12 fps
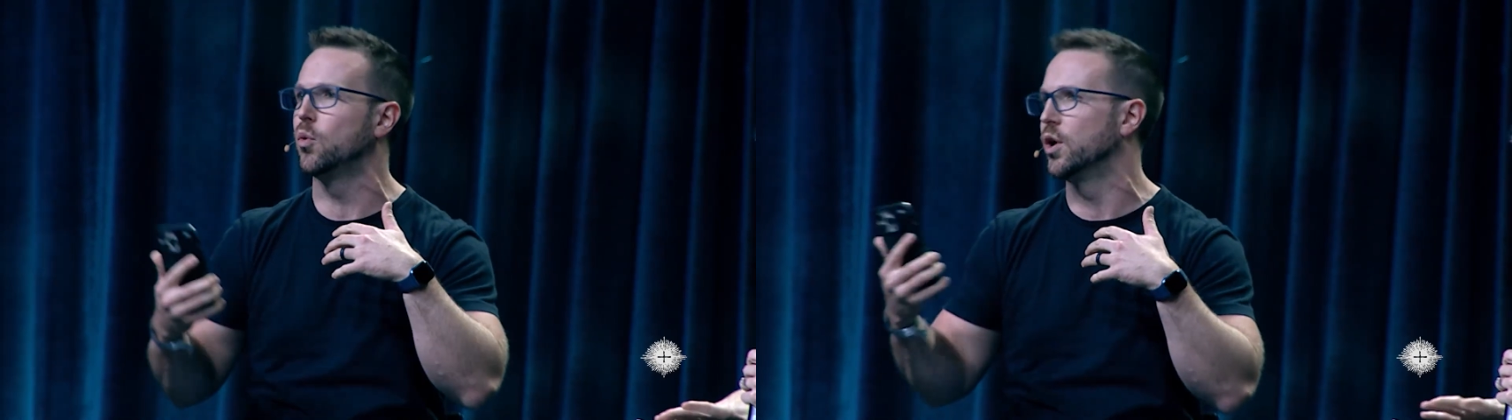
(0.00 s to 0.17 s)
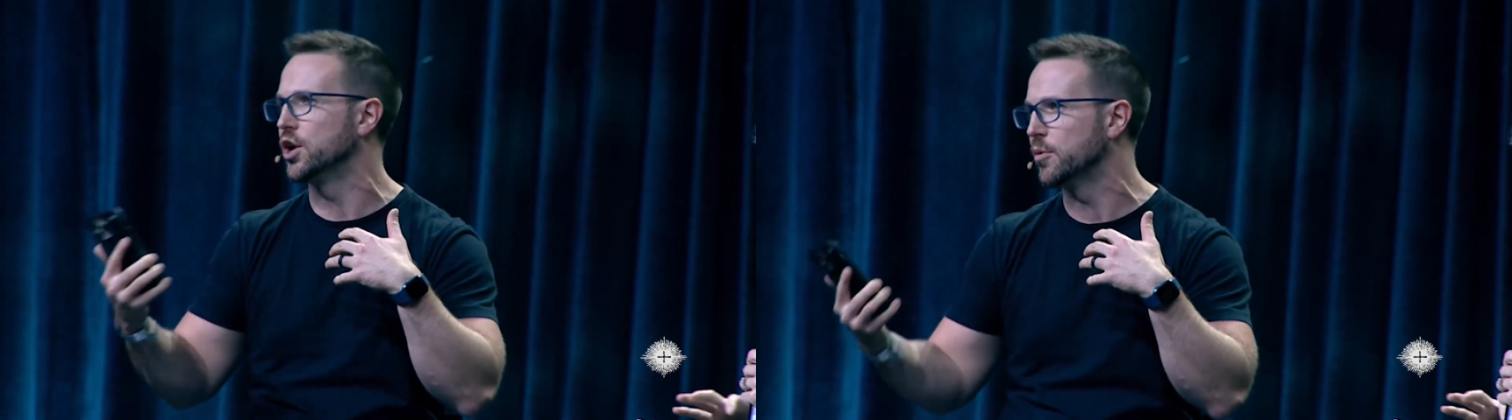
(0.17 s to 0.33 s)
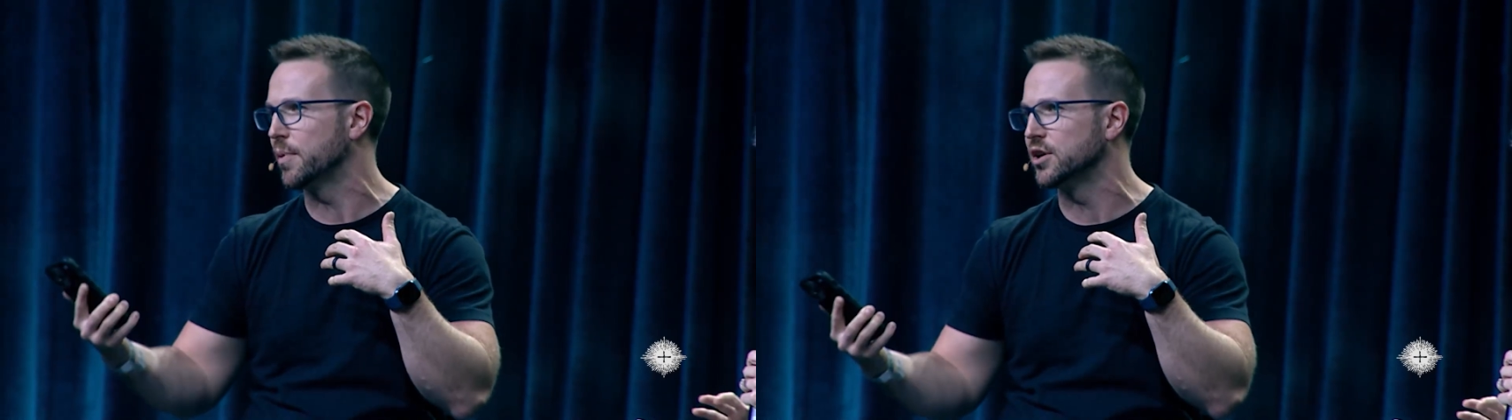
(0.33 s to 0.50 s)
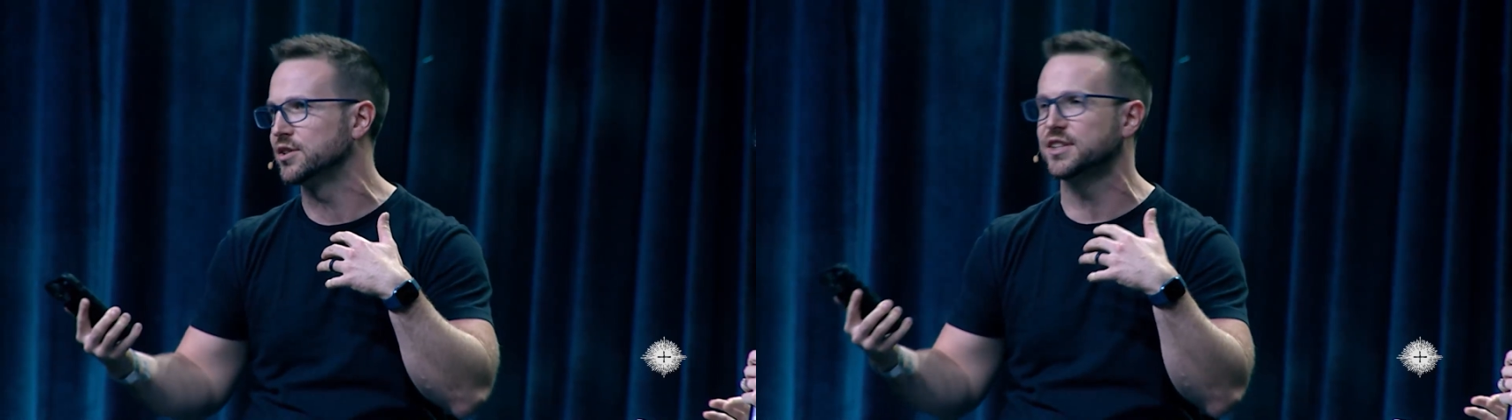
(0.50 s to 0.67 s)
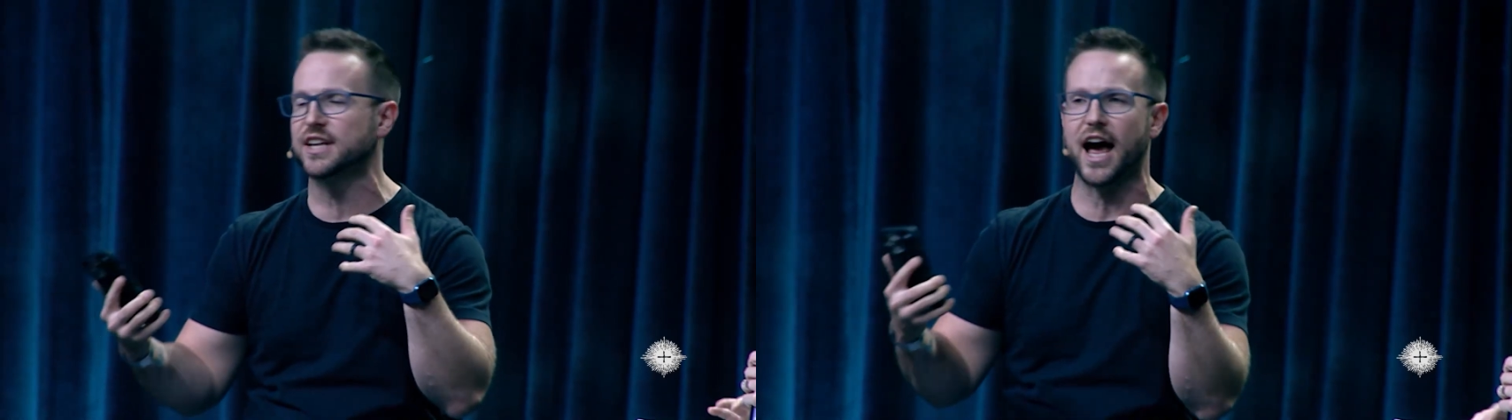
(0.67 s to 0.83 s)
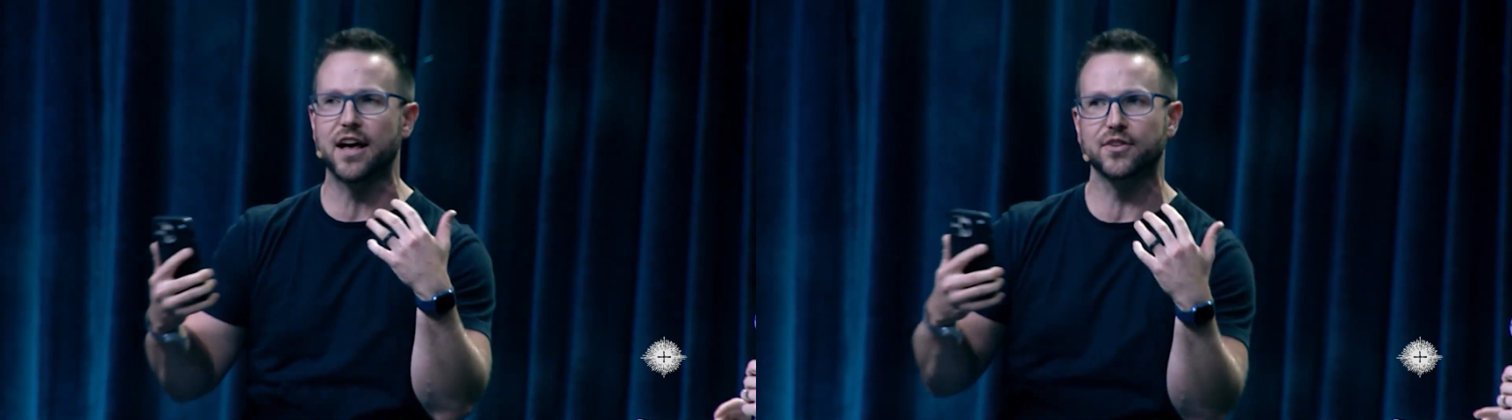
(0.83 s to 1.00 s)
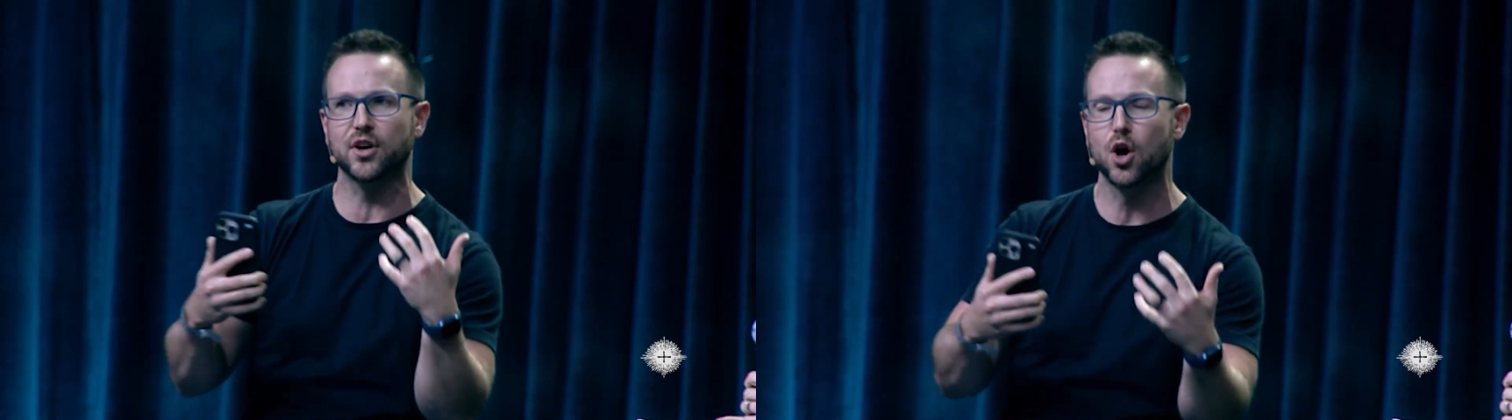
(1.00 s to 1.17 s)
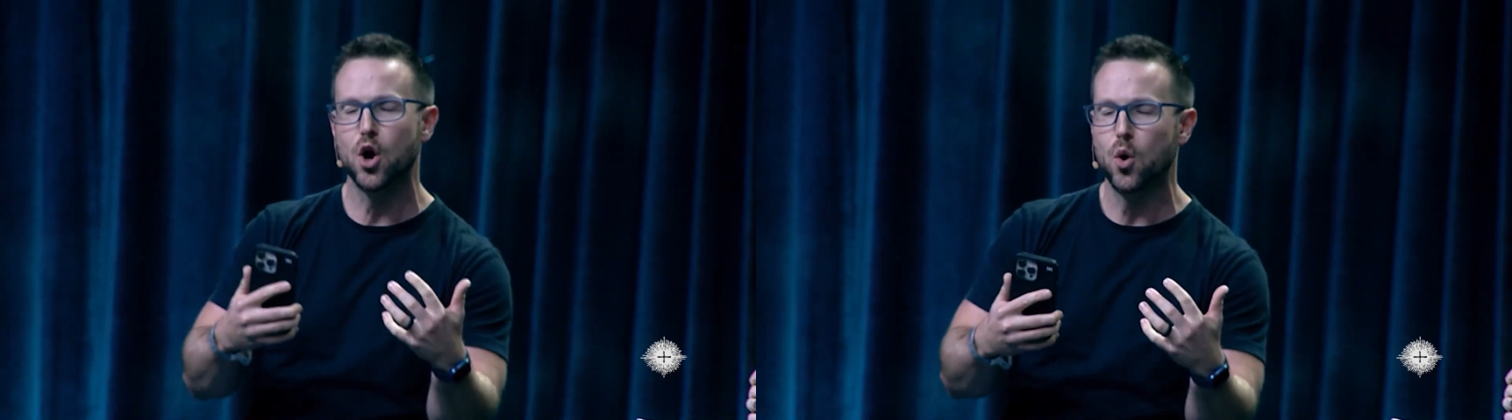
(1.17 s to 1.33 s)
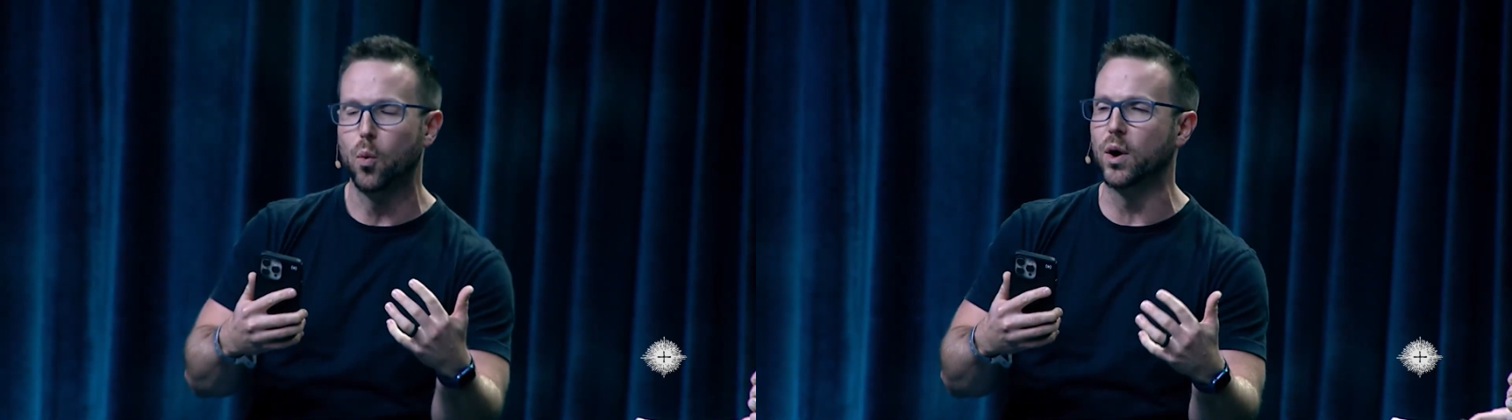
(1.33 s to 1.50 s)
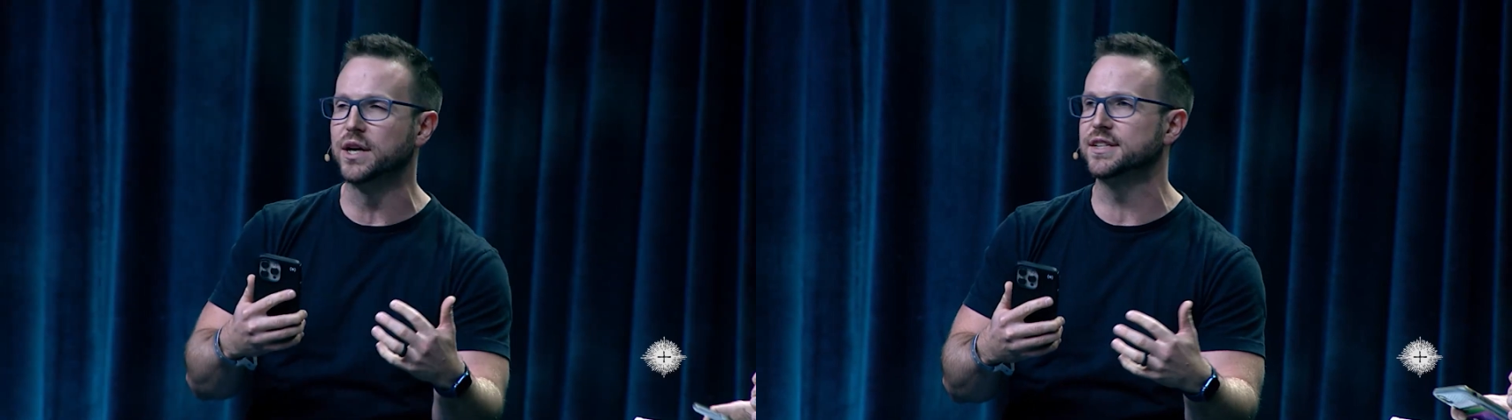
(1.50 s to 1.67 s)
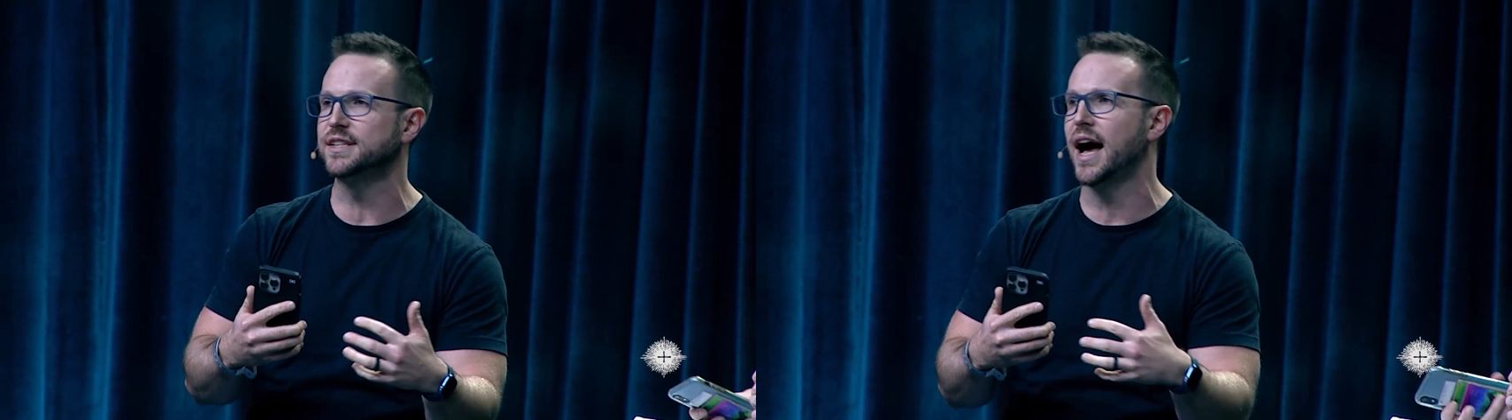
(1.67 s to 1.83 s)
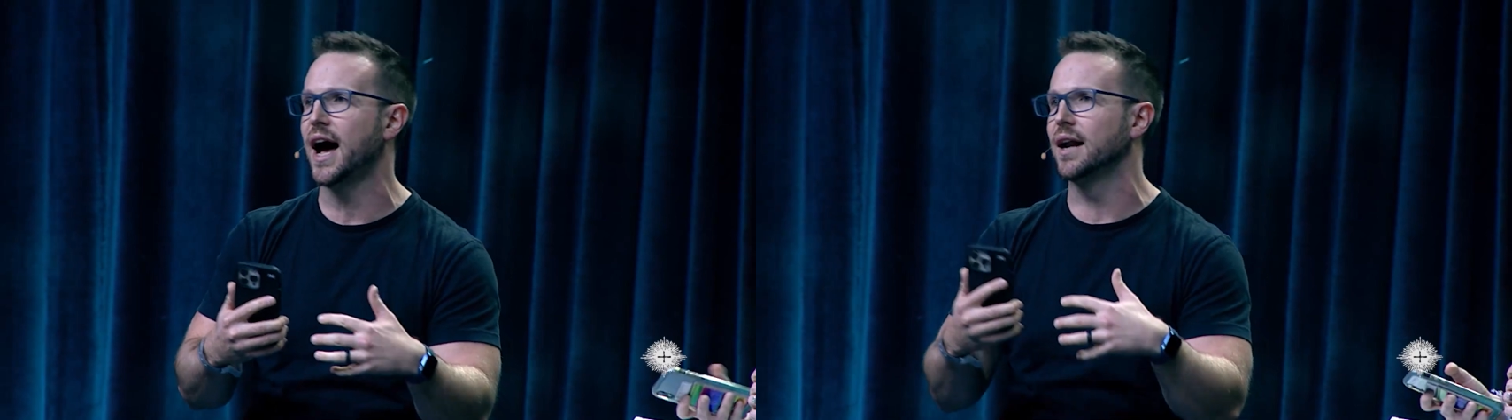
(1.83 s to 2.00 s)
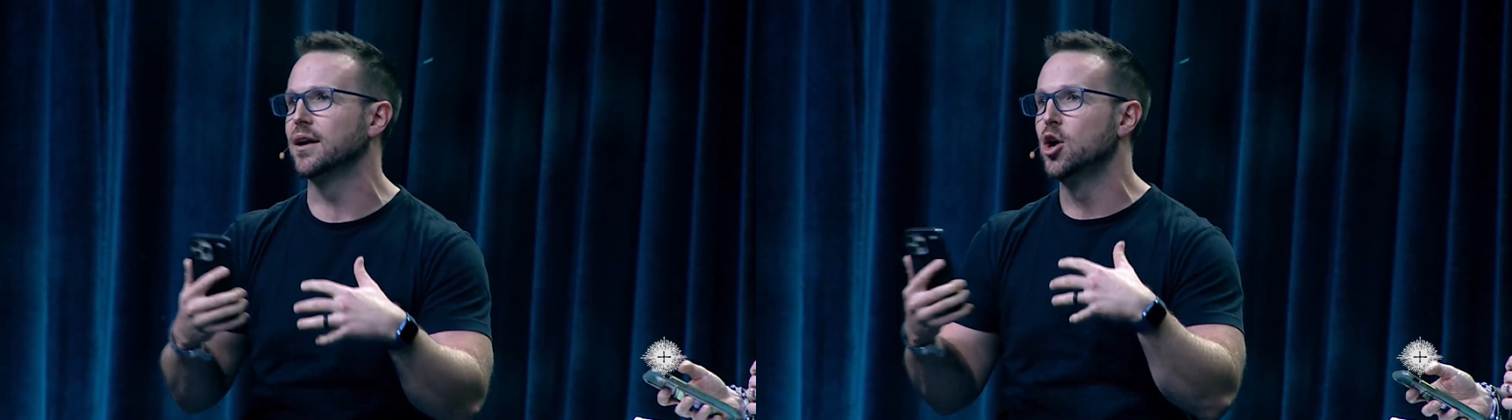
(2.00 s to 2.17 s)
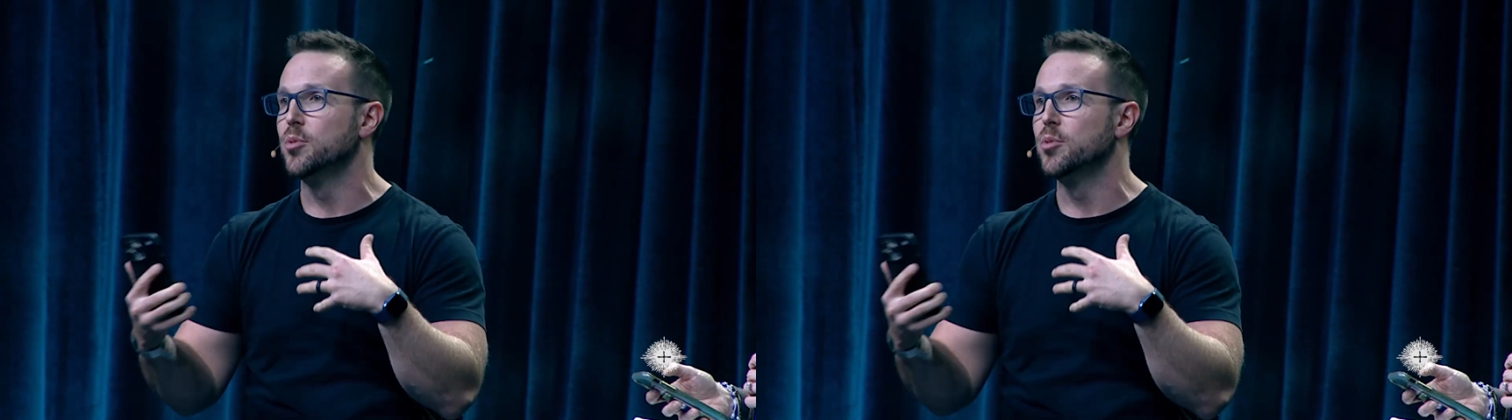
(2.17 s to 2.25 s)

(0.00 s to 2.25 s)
one of your parents is Catholic, one is not.